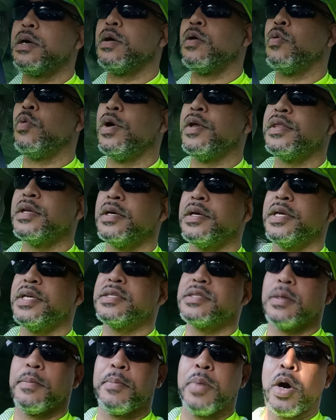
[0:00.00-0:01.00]
whether
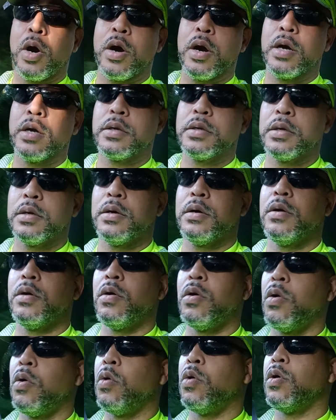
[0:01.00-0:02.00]
it's a part
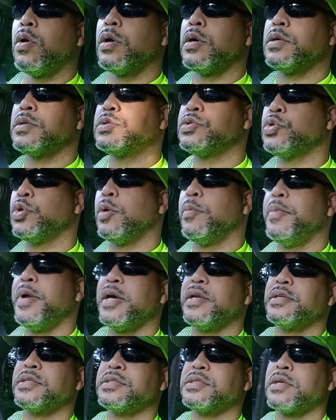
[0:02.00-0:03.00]
or to a
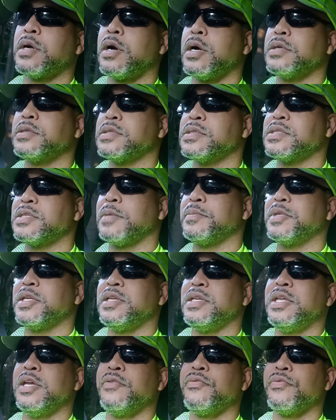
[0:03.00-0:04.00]
better start to
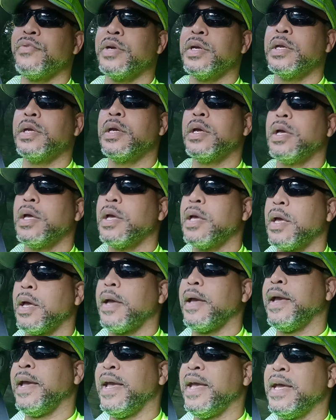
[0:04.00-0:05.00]
something different,
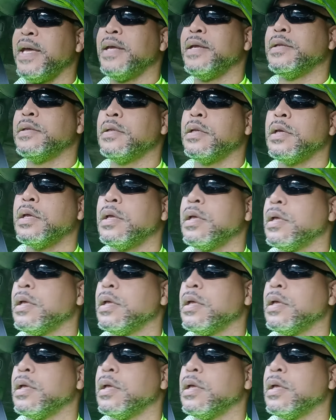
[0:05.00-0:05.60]
and